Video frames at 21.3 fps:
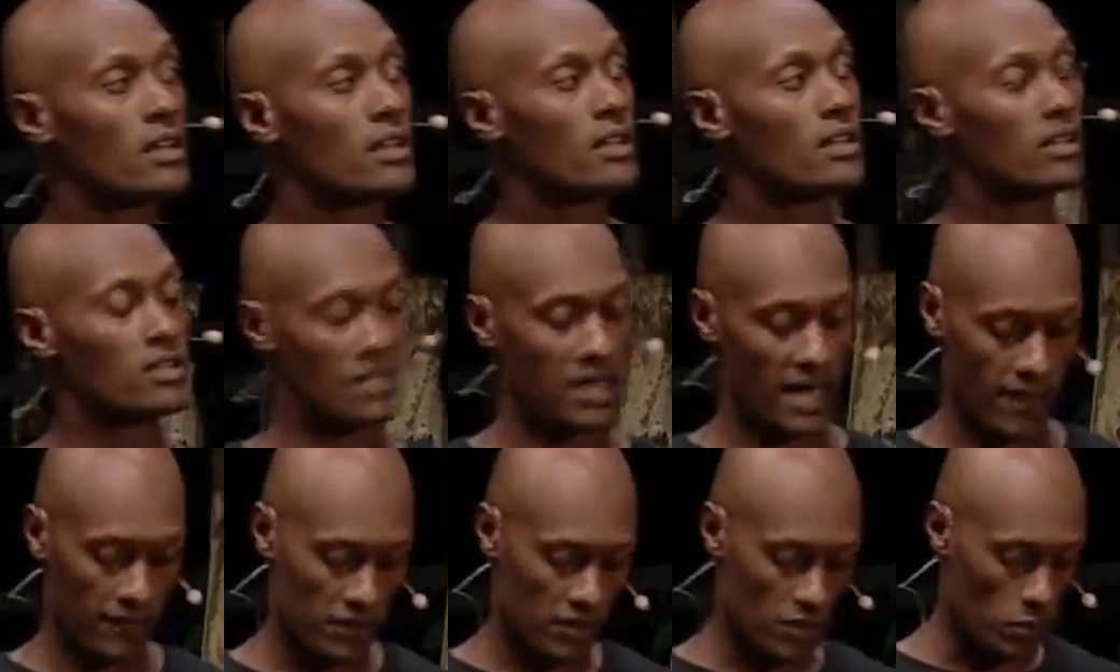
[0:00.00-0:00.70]
Because
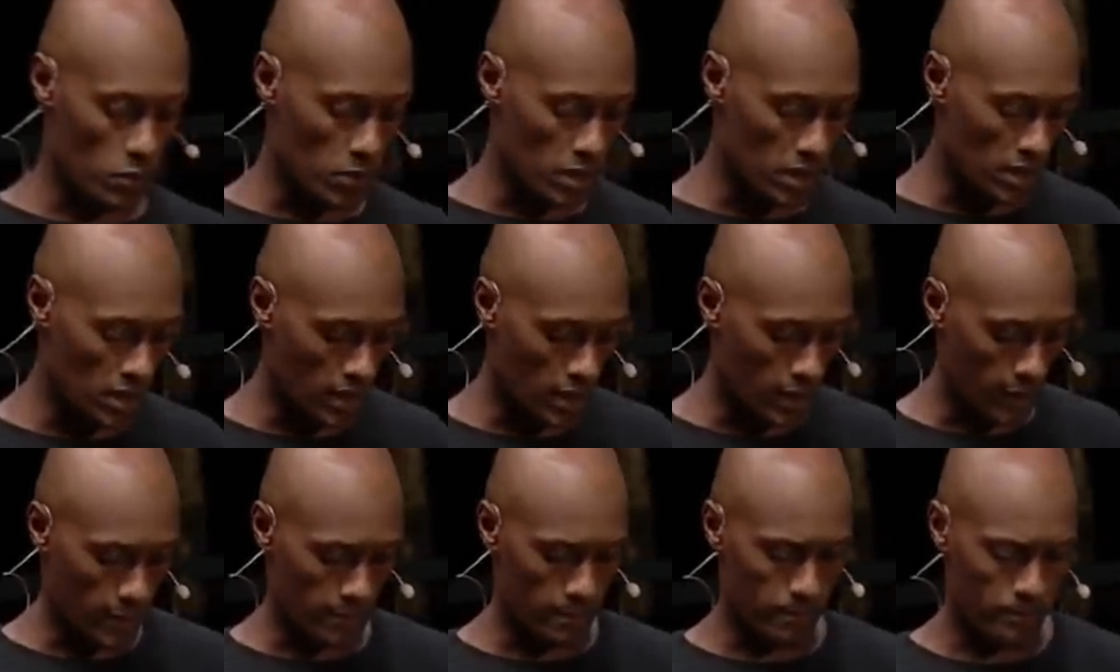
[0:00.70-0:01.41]
after we
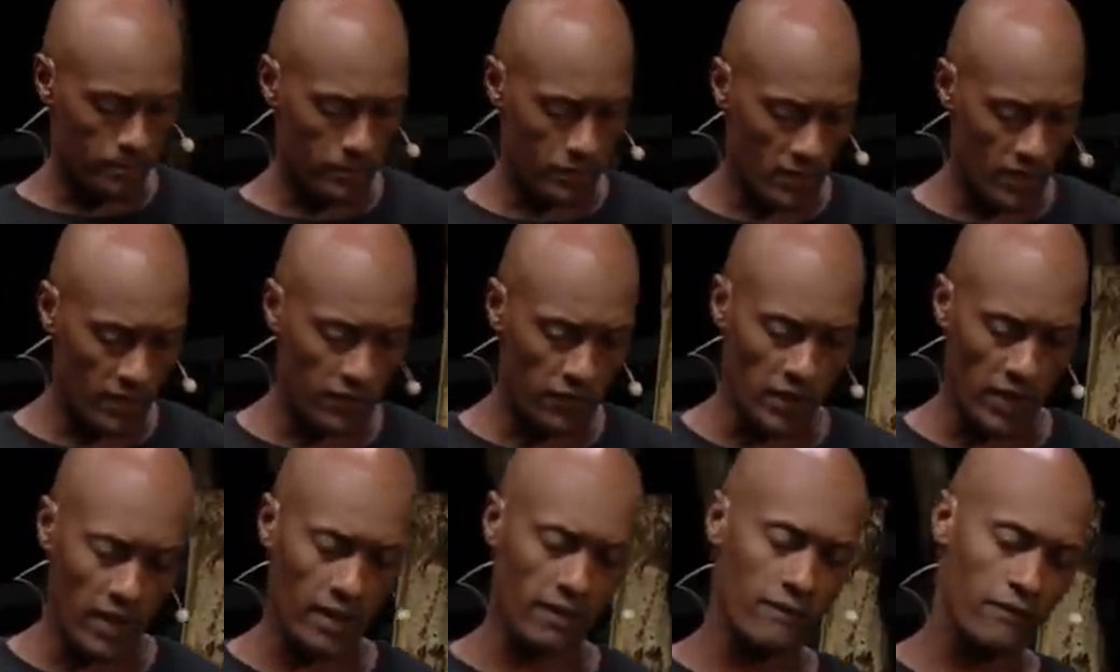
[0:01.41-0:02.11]
um,
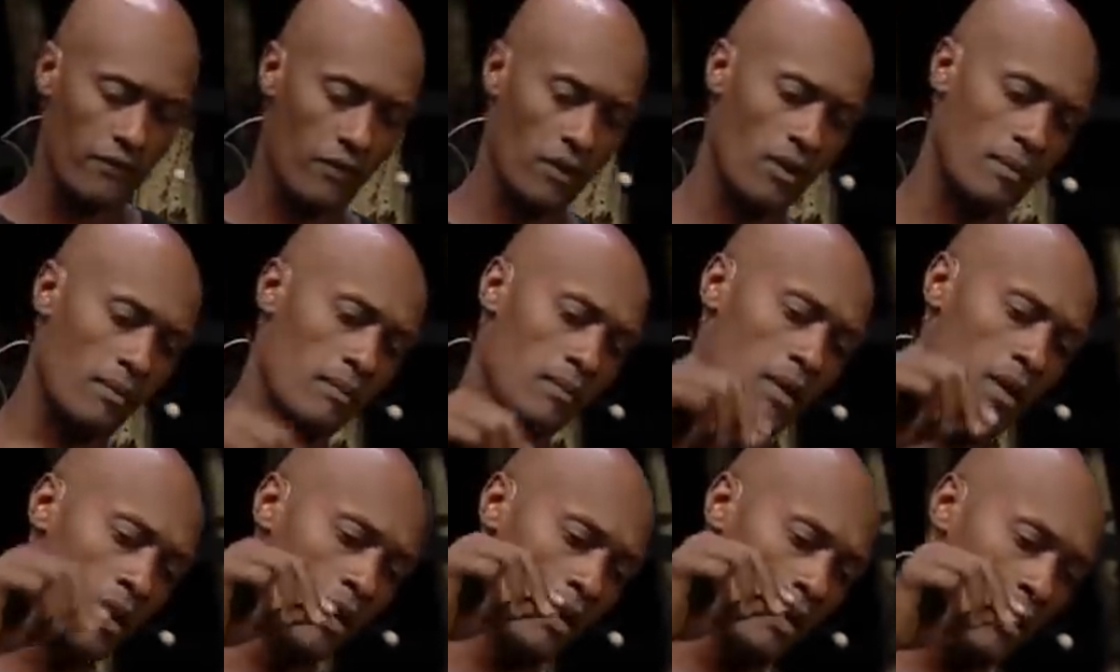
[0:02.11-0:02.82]
fled from
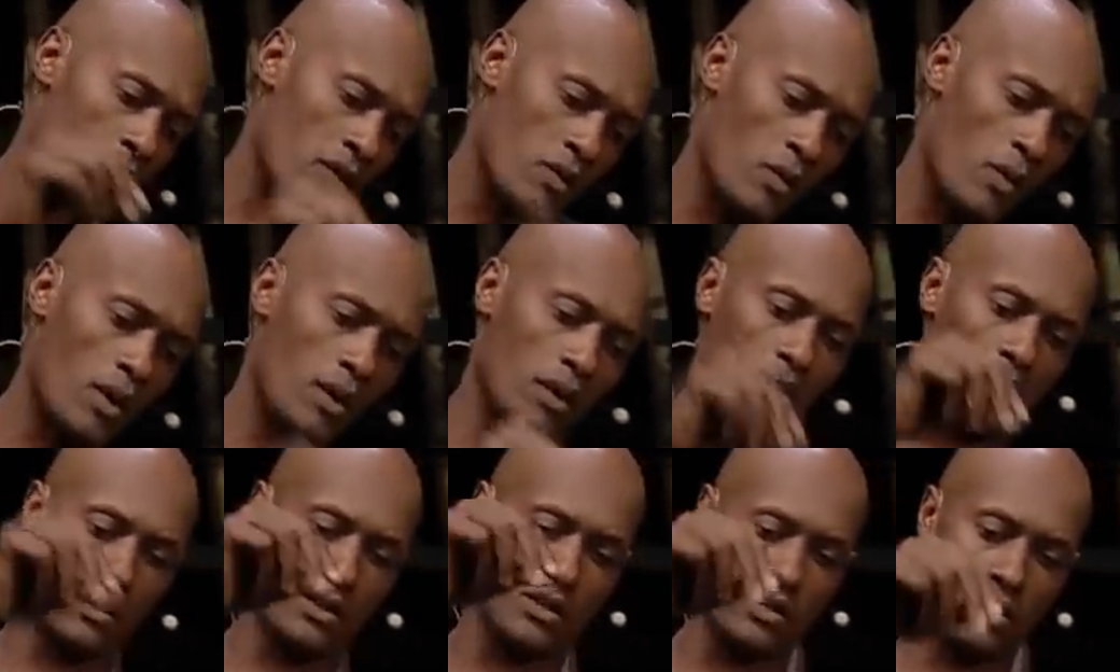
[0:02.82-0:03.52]

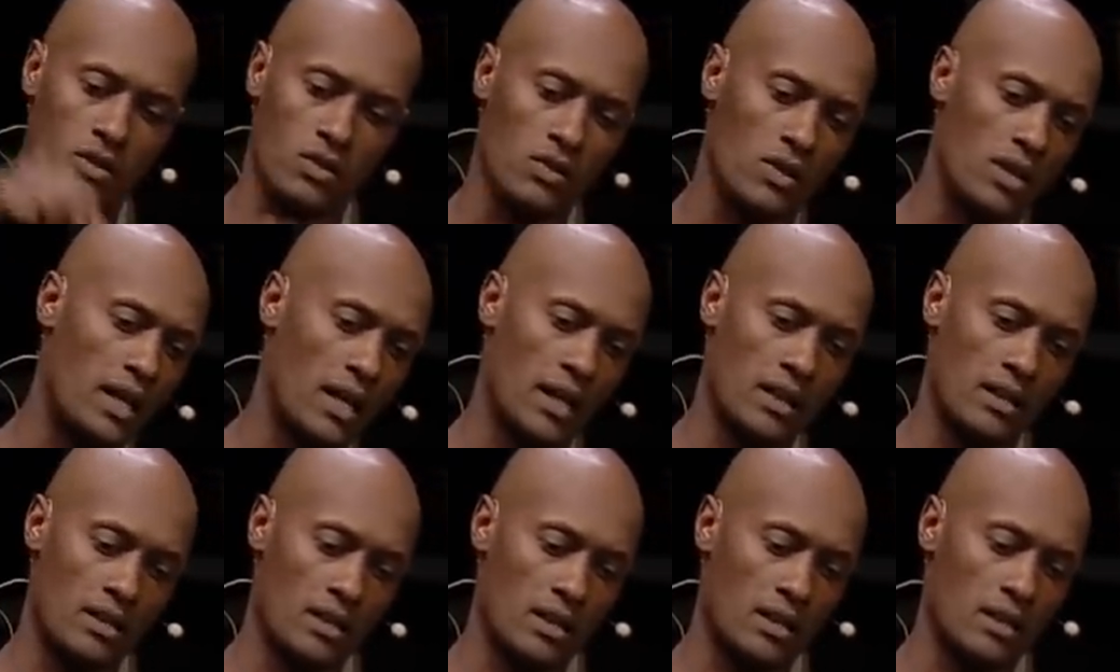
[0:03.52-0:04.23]
Rwanda to
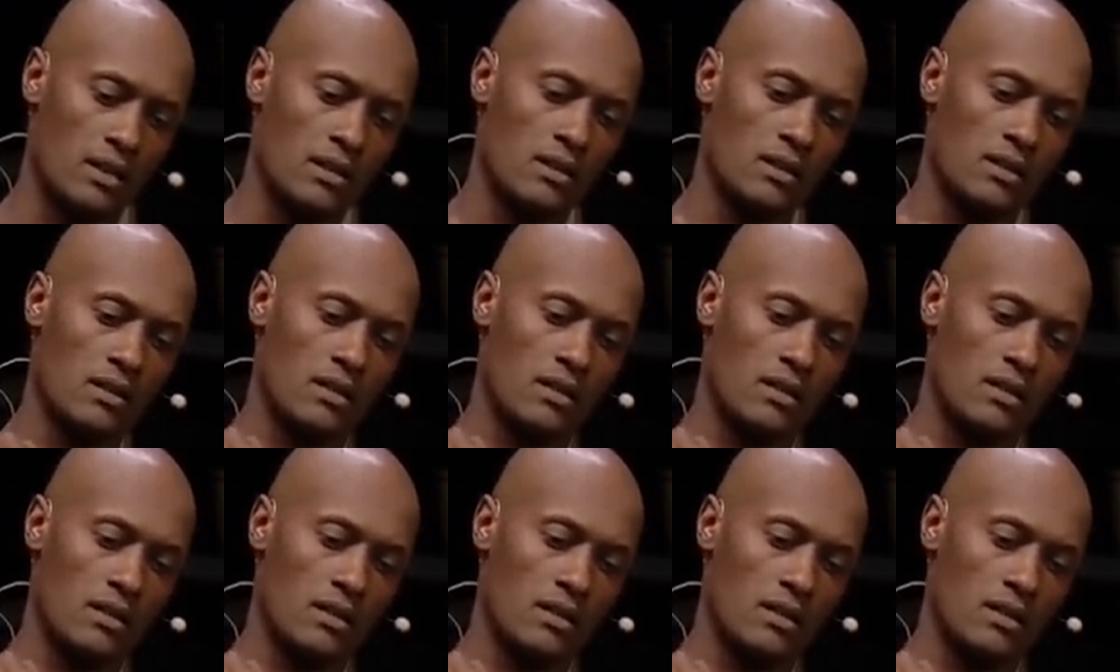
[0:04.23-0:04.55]
Uganda,